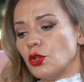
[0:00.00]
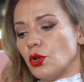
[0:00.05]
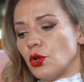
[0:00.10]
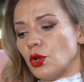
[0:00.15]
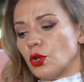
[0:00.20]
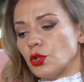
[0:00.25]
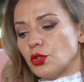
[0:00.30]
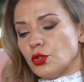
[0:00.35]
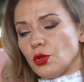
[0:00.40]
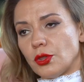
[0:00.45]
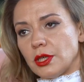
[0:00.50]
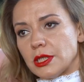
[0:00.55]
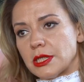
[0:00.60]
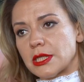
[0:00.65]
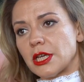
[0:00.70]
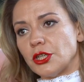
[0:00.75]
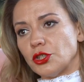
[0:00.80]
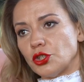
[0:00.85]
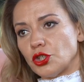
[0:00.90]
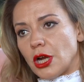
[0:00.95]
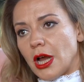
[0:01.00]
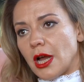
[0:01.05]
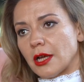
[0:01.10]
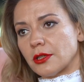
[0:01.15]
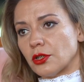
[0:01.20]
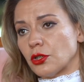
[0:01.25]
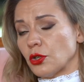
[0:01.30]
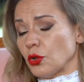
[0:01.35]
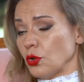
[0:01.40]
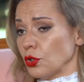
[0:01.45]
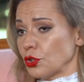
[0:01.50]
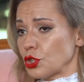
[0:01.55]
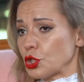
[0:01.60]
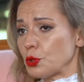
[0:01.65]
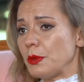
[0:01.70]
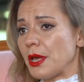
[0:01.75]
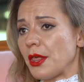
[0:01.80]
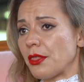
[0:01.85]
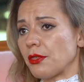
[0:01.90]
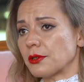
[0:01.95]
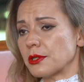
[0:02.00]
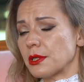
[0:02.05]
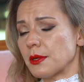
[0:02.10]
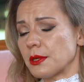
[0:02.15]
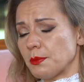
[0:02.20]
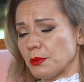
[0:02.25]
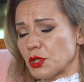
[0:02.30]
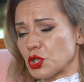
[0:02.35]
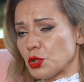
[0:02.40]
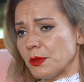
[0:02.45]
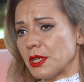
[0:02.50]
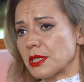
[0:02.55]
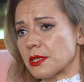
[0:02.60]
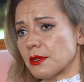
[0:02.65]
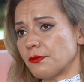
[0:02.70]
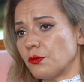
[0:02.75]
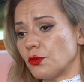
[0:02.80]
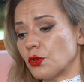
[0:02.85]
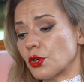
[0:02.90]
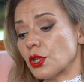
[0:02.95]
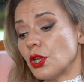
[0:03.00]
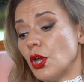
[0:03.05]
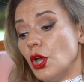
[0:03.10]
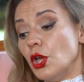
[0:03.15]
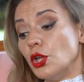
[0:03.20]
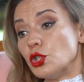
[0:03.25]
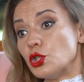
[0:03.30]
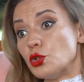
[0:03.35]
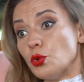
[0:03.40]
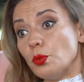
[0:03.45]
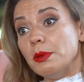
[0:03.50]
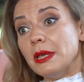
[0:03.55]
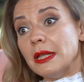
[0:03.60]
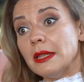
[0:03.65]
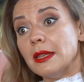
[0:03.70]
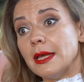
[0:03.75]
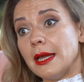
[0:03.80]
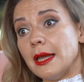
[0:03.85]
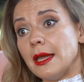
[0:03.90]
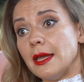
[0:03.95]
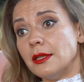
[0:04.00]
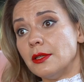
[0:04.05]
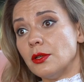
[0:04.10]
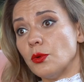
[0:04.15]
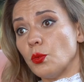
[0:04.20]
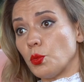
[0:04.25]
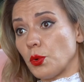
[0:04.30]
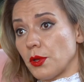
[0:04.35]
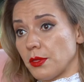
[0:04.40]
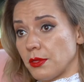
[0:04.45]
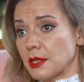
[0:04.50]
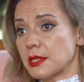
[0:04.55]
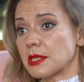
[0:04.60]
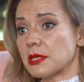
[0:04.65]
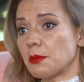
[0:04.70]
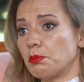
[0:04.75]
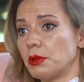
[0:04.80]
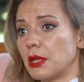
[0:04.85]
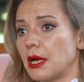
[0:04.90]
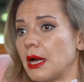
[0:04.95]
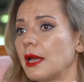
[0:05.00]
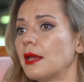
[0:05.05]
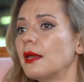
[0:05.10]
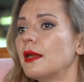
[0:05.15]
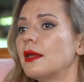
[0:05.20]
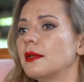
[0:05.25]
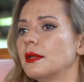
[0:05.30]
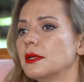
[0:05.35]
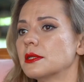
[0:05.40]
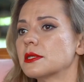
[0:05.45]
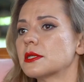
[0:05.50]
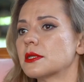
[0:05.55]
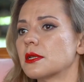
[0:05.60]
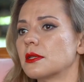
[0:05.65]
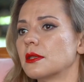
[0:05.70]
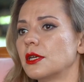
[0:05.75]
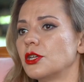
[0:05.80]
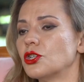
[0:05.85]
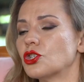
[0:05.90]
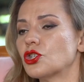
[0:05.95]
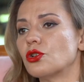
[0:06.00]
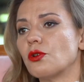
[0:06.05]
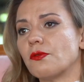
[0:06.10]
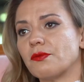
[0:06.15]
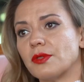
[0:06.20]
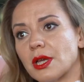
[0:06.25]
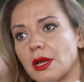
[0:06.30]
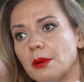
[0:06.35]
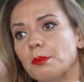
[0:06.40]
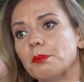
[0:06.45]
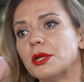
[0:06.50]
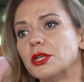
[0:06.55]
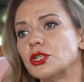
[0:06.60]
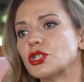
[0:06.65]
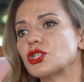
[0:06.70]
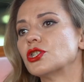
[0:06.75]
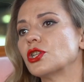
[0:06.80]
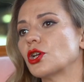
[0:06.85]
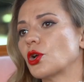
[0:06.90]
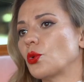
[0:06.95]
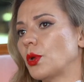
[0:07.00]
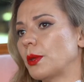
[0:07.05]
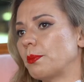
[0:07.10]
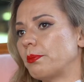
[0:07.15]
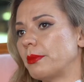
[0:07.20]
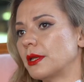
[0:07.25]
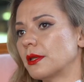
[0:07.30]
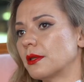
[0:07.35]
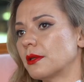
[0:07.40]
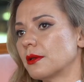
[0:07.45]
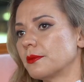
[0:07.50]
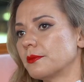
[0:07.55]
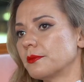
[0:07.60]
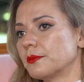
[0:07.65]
to this contractor called Shmezerford to be late with the supply and installation of the completion equipment.